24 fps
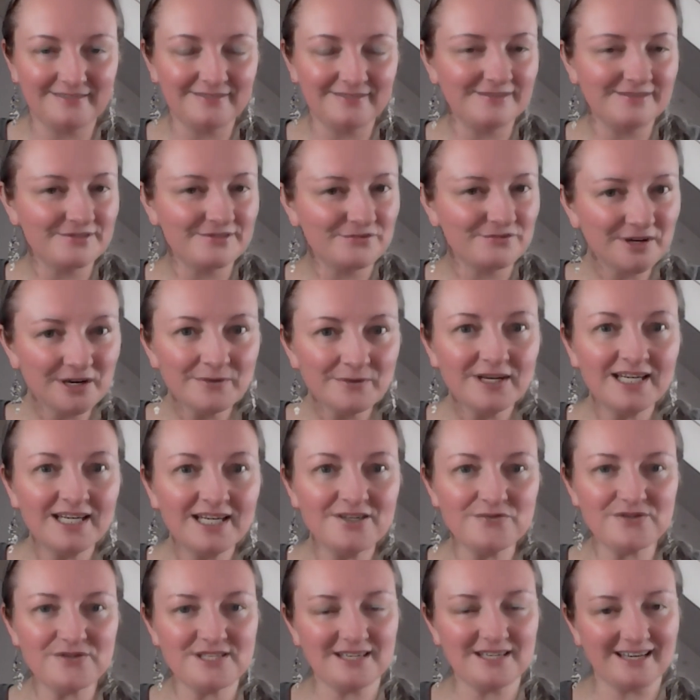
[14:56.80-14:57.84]
It's very
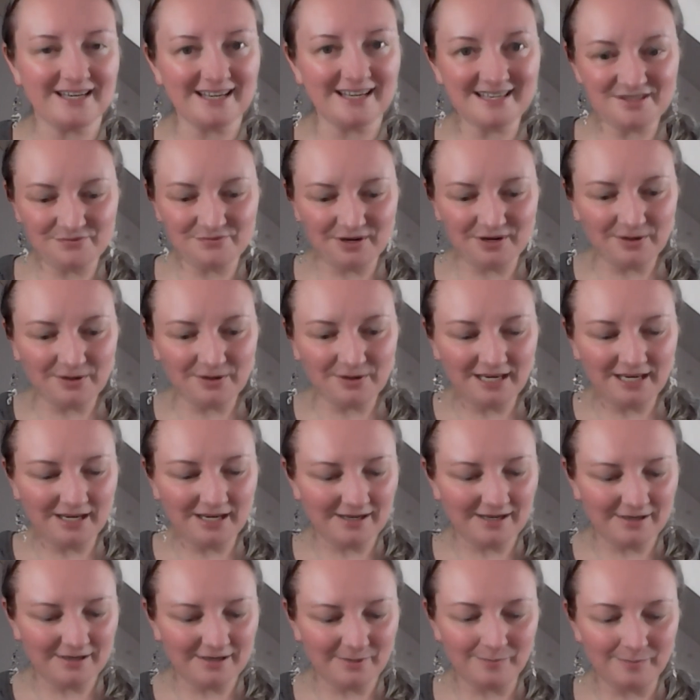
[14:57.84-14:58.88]
interesting. It's very
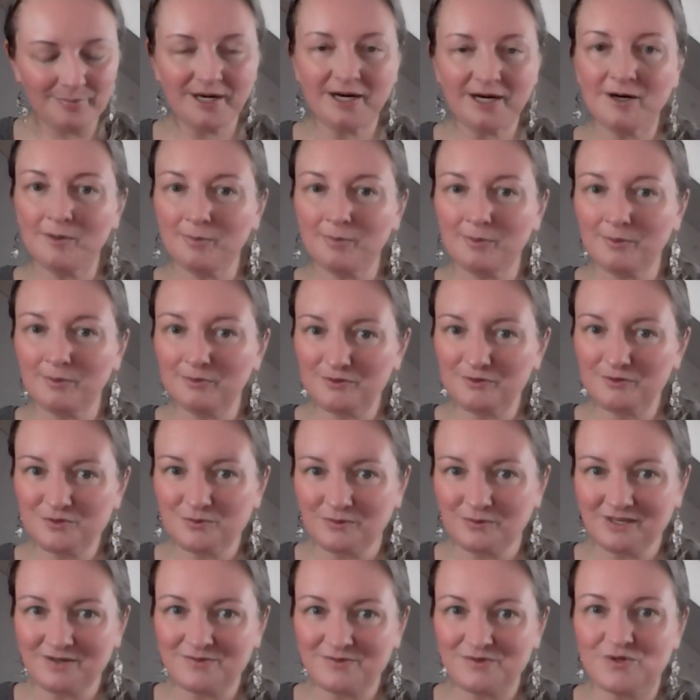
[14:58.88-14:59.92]
comparable to
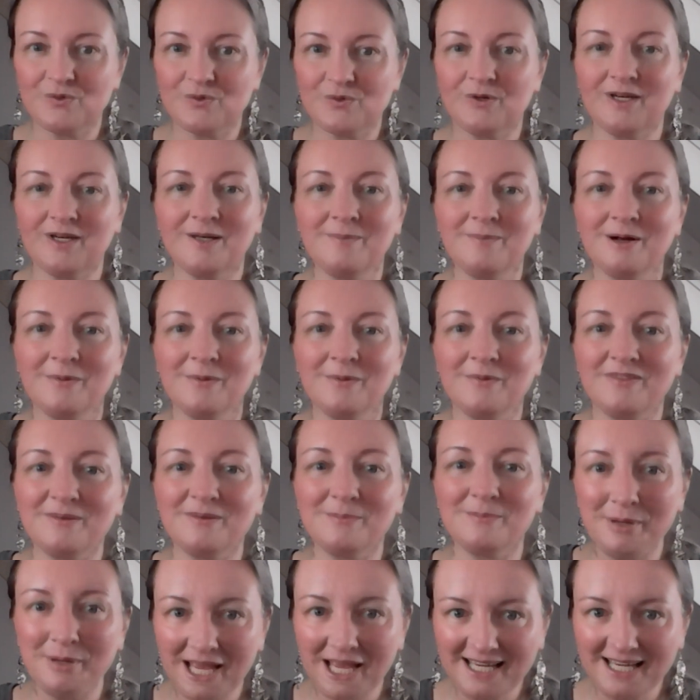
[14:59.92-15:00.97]
what I was talking about with the
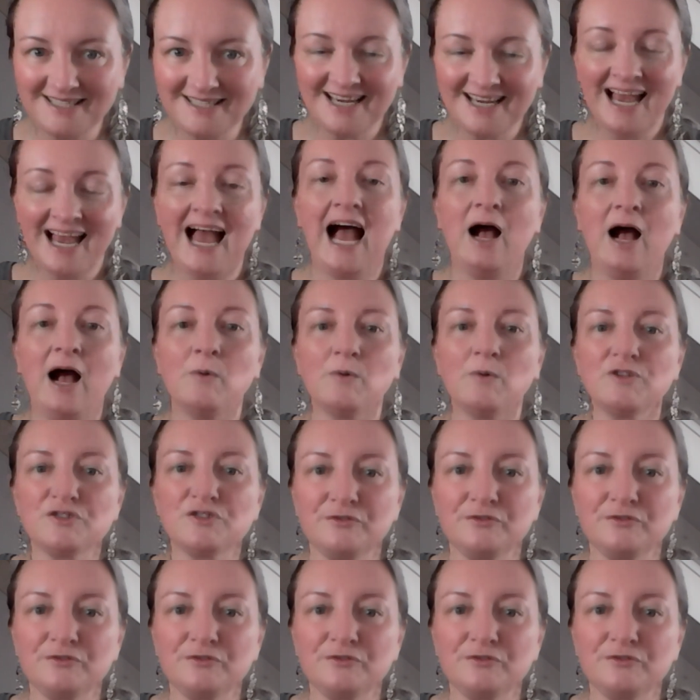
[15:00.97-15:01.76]
paint. I want to